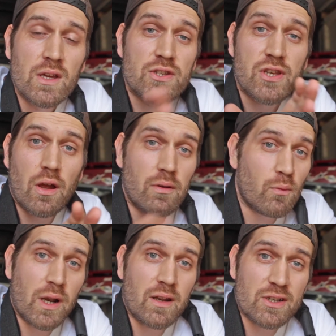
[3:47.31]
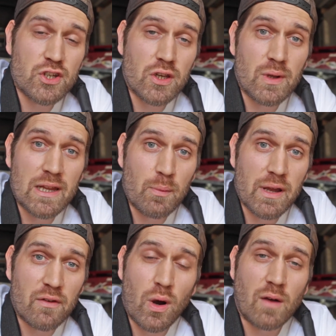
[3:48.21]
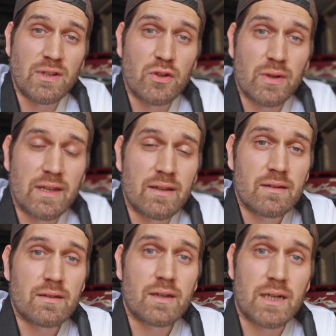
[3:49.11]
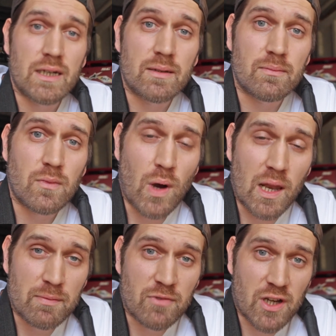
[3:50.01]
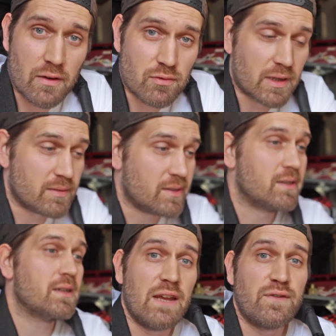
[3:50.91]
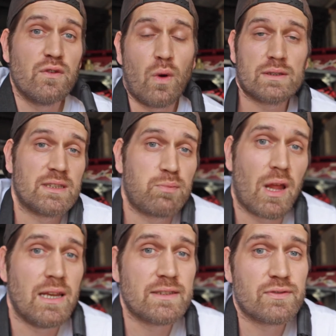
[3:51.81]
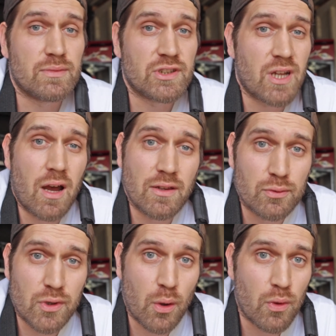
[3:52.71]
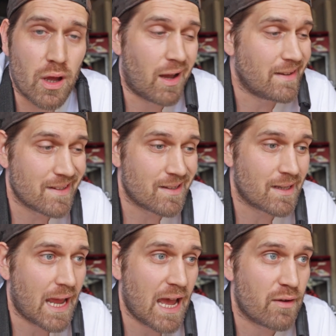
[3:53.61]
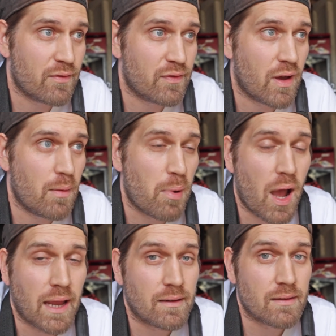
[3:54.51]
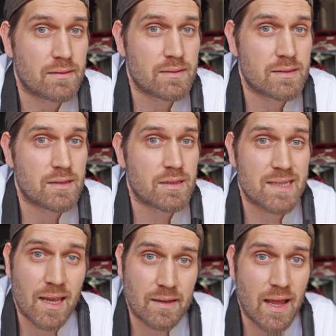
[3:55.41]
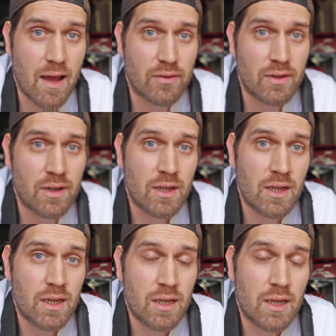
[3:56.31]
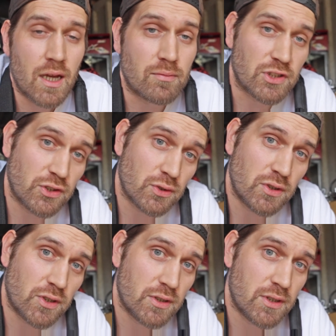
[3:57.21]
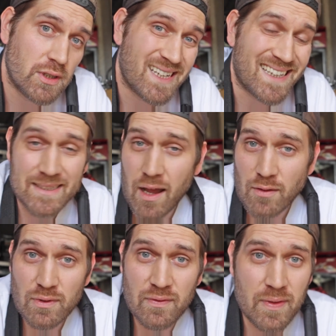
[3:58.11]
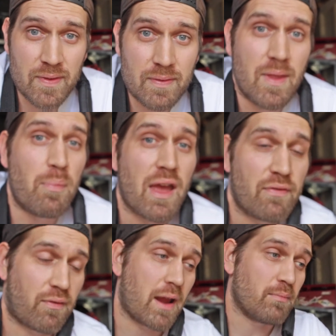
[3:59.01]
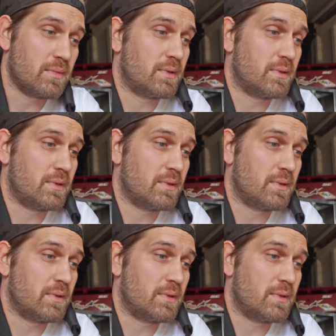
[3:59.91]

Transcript: So why don't I show you a little bit of what I've been doing while I've been recovering. If you've watched this playlist from the start, you'll know that I didn't have a bike to tear down and restore. I started with the bare frame.